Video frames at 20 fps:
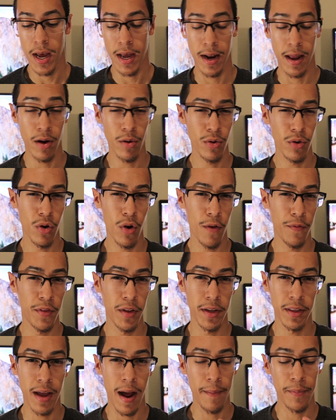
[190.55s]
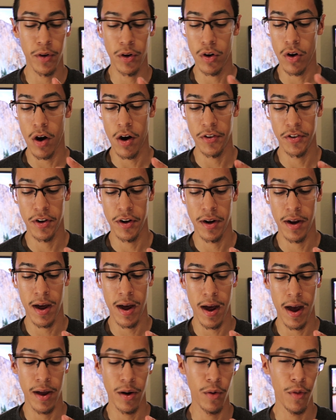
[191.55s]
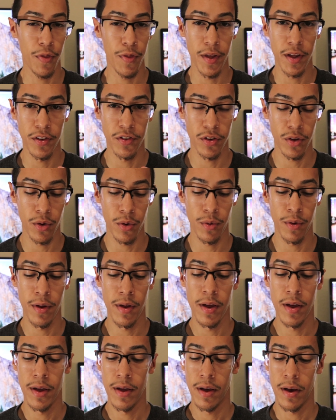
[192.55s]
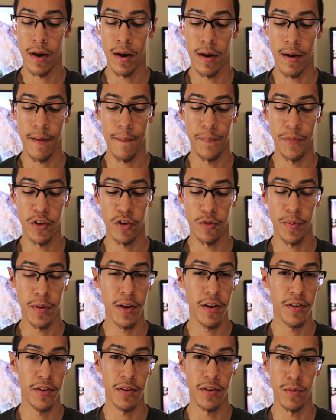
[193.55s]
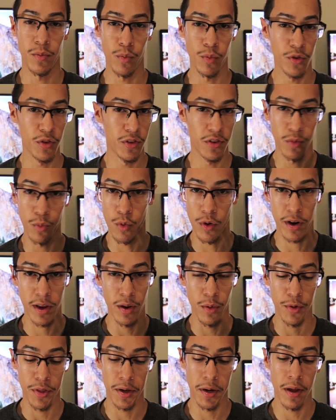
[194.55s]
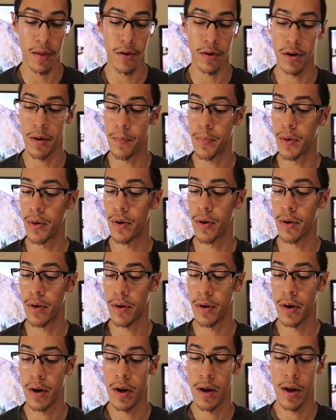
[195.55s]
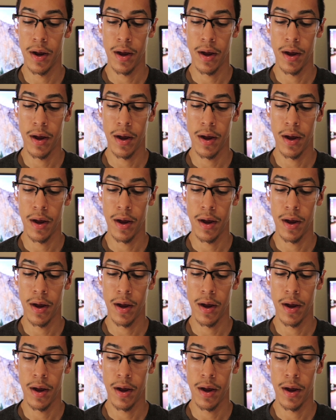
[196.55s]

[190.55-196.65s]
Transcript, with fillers: And I don't know if the adapter caused it or not, I don't think so, um, just because it's working with another computer,